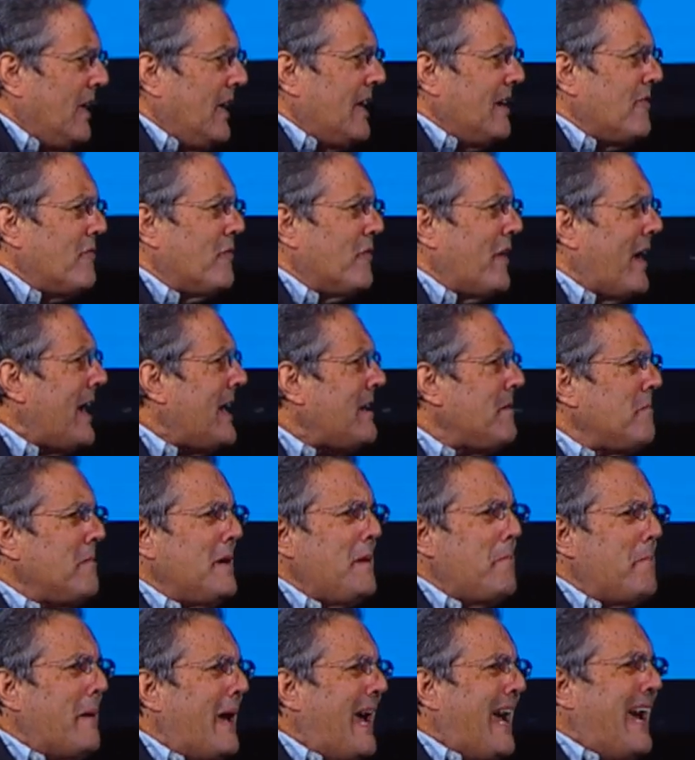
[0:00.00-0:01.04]
Invite
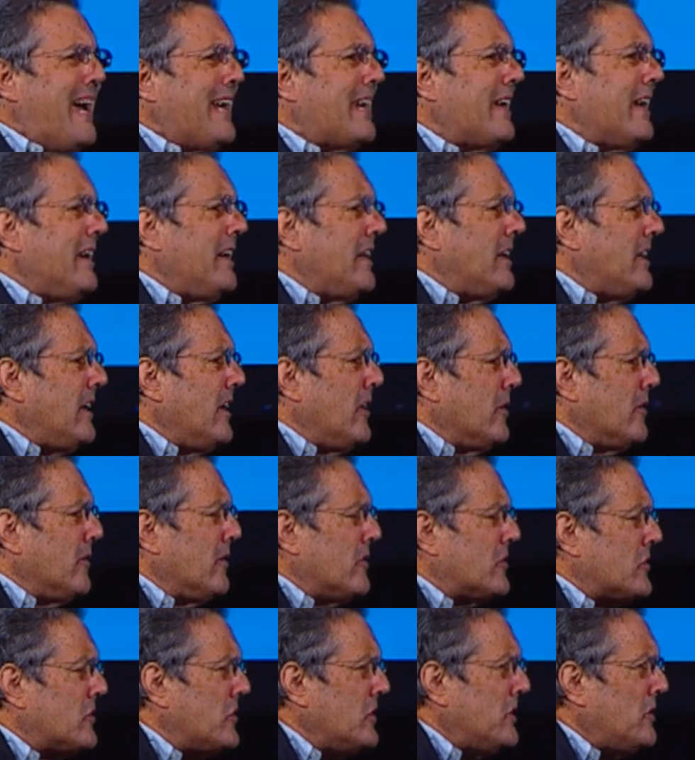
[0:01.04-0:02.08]
me back in a year
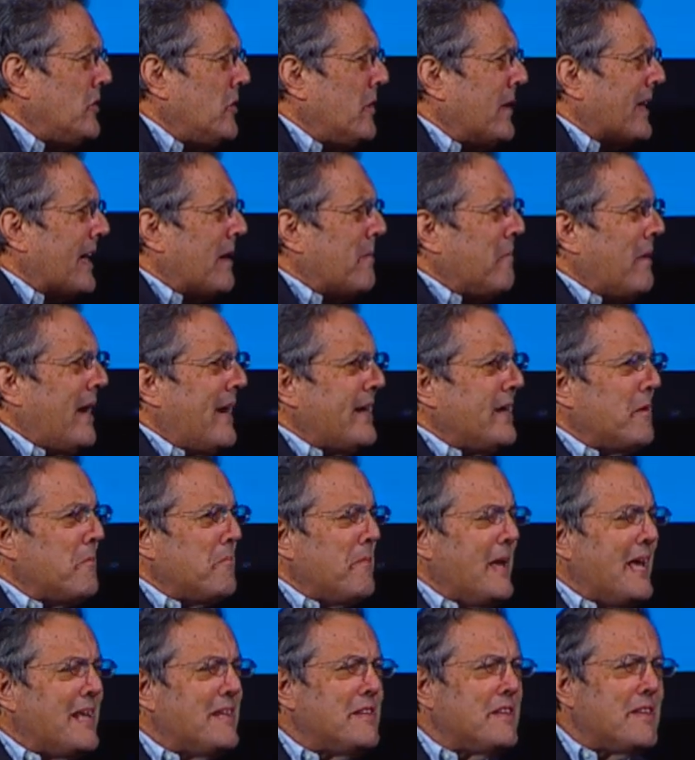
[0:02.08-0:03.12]
or two, and I might
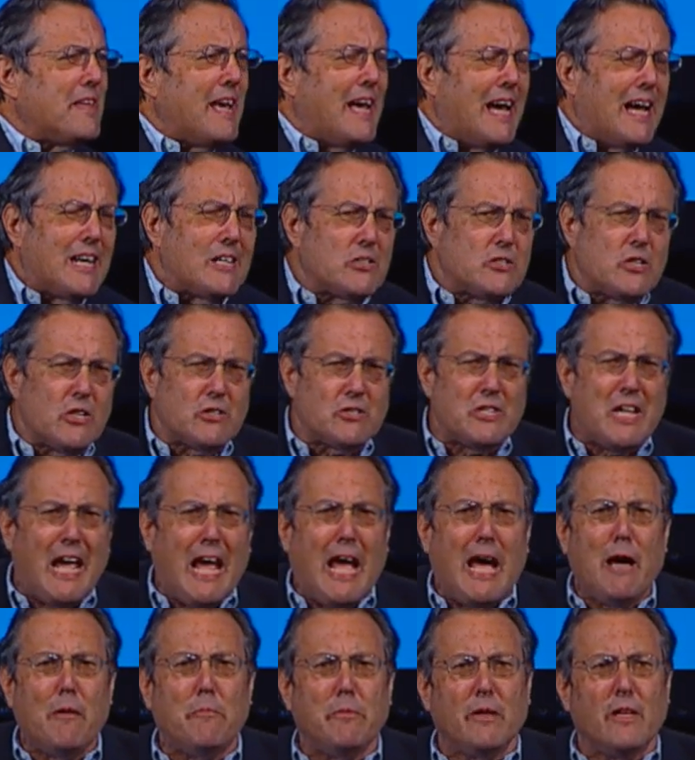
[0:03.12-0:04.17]
amend that to
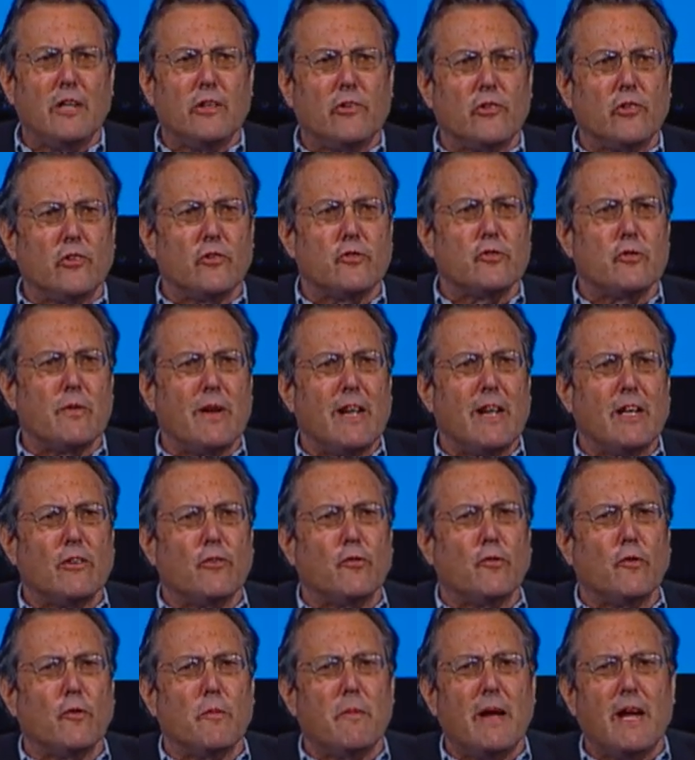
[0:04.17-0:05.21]
tablets are
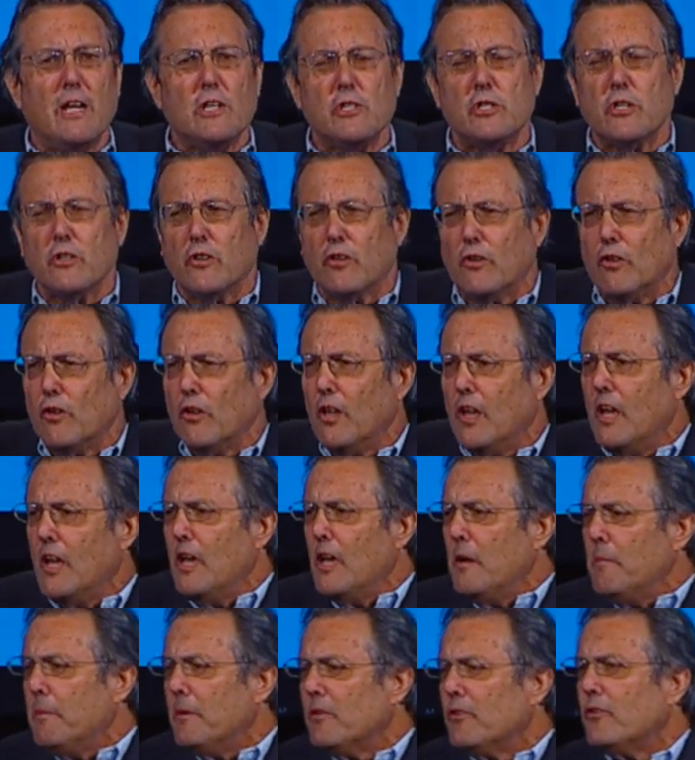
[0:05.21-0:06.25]
transformational.
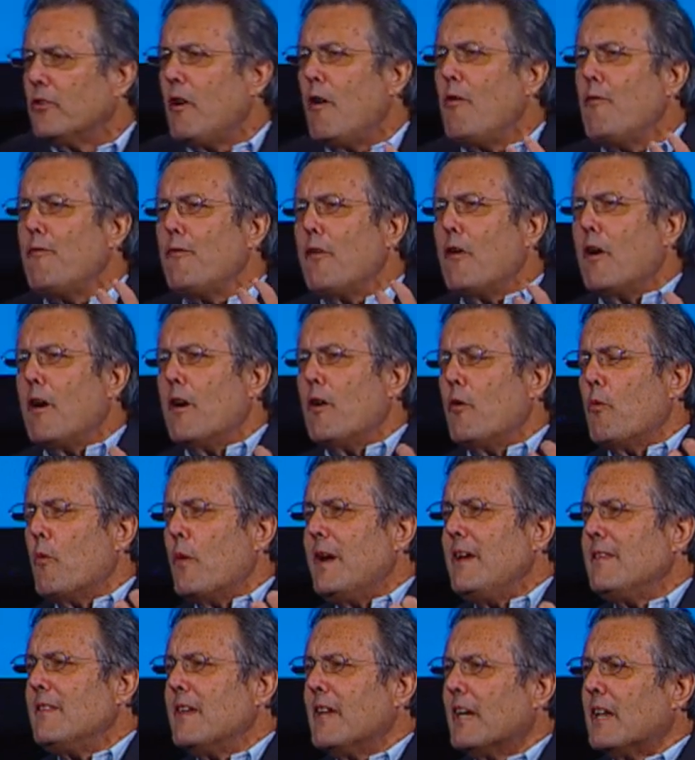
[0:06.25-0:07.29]
But so far,
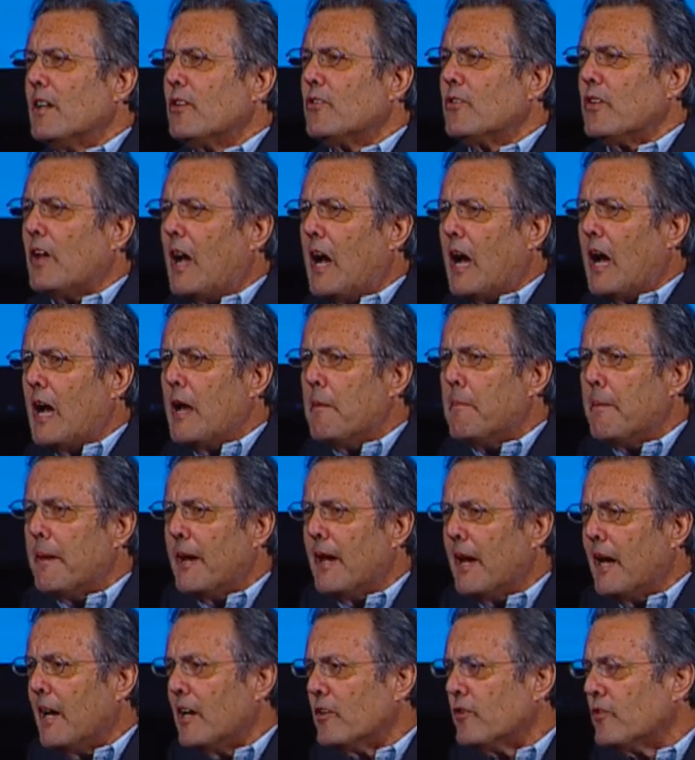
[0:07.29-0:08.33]
we think it's
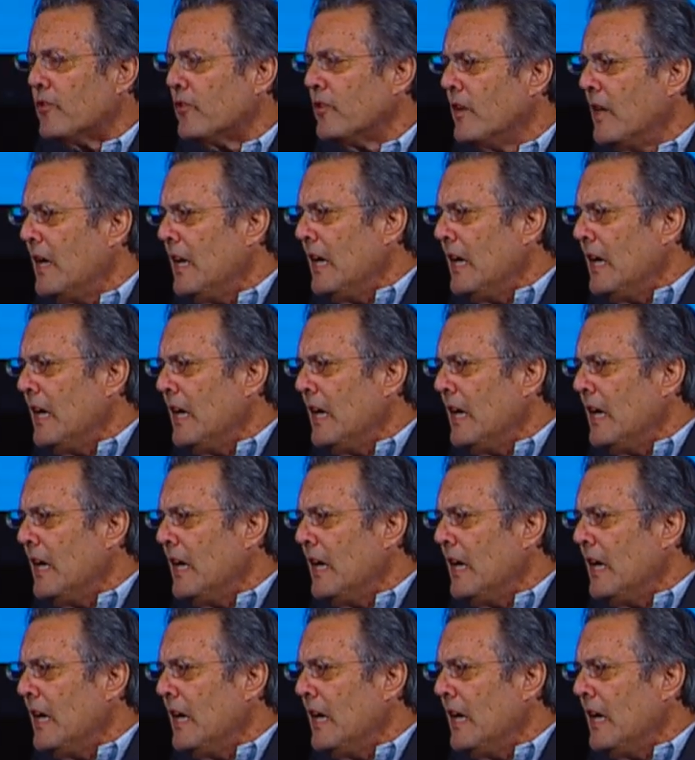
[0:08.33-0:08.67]
iPads.